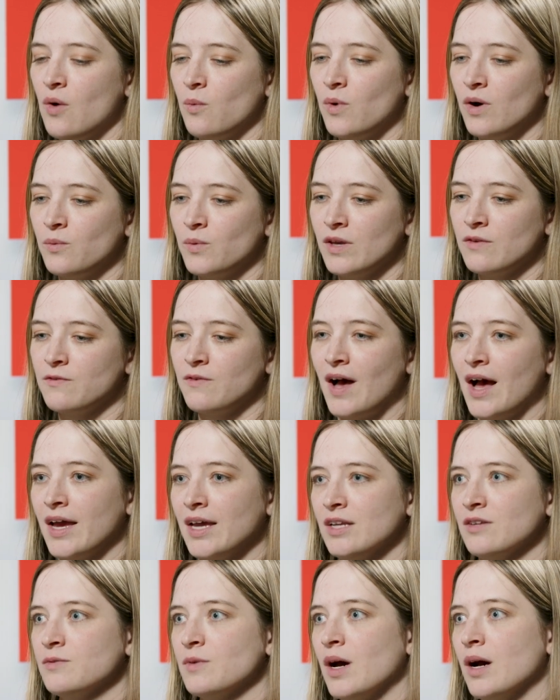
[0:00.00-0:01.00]
what we
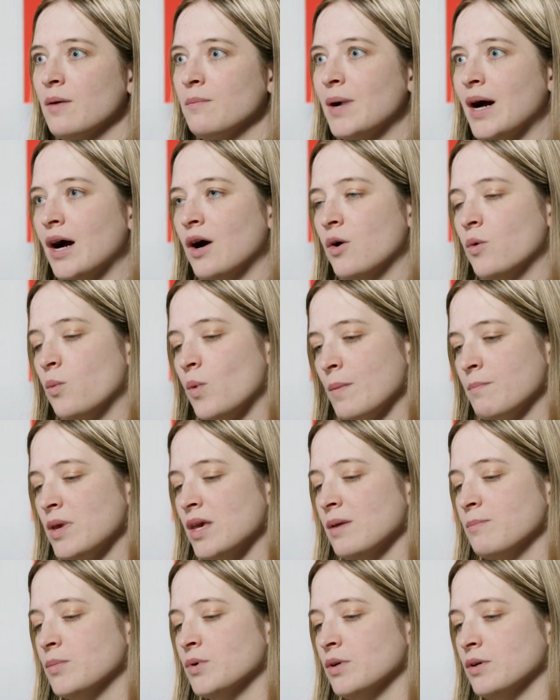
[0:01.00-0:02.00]
find about what
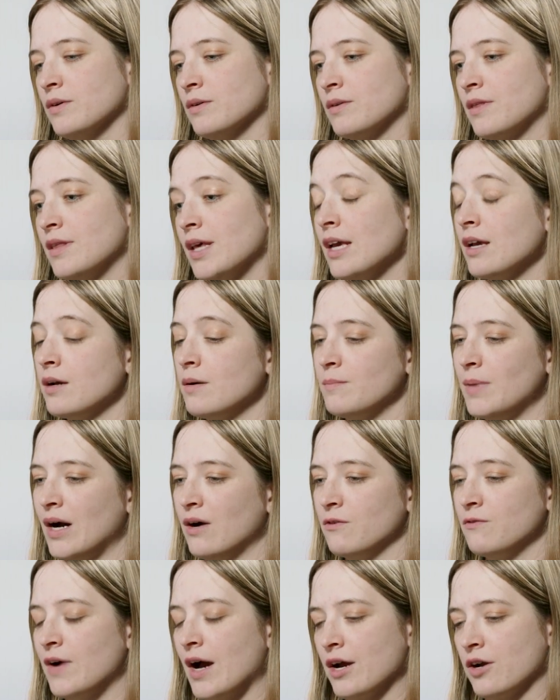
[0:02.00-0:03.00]
people think
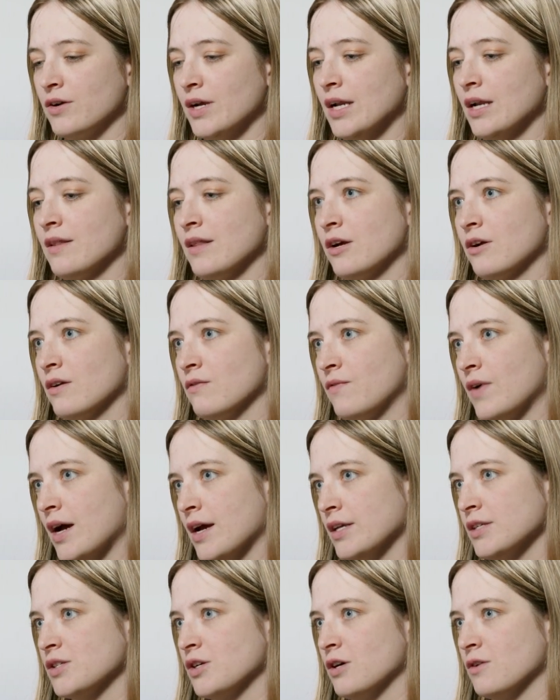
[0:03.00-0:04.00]
about firing their
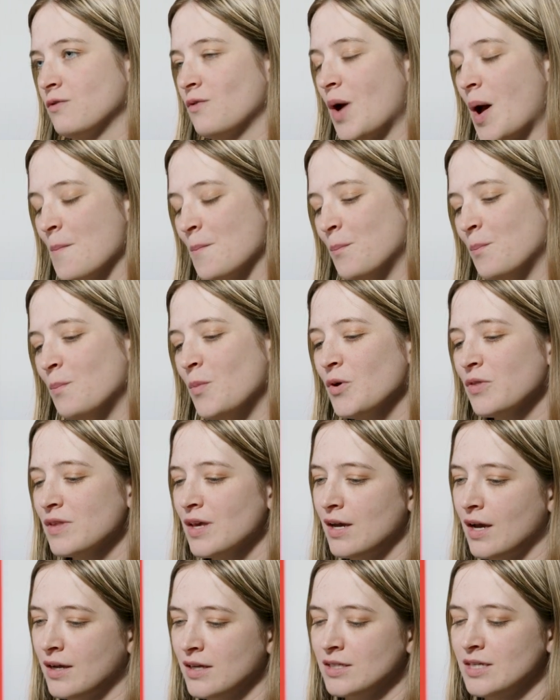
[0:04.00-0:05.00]
advisor from both
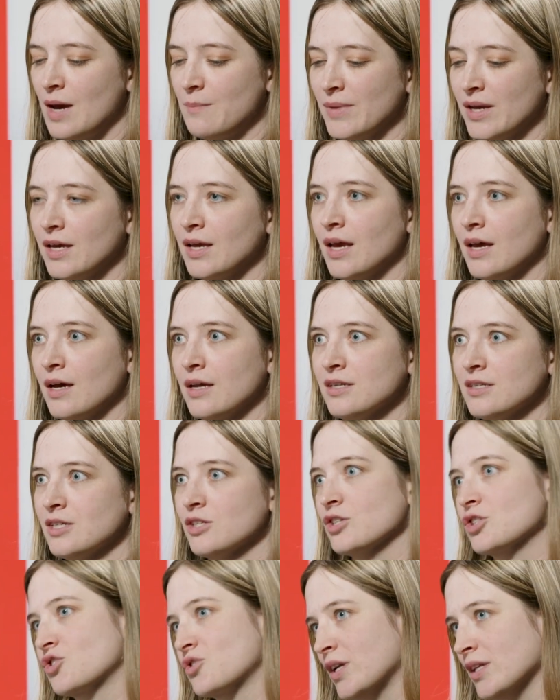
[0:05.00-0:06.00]
the academic and
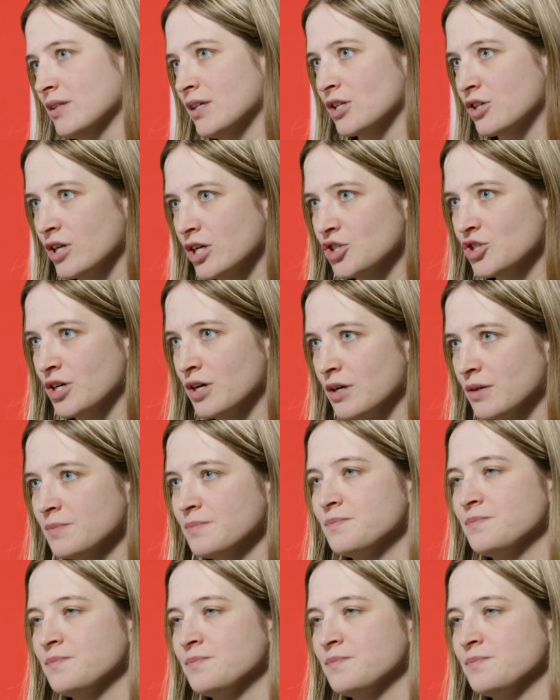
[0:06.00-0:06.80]
industry literature.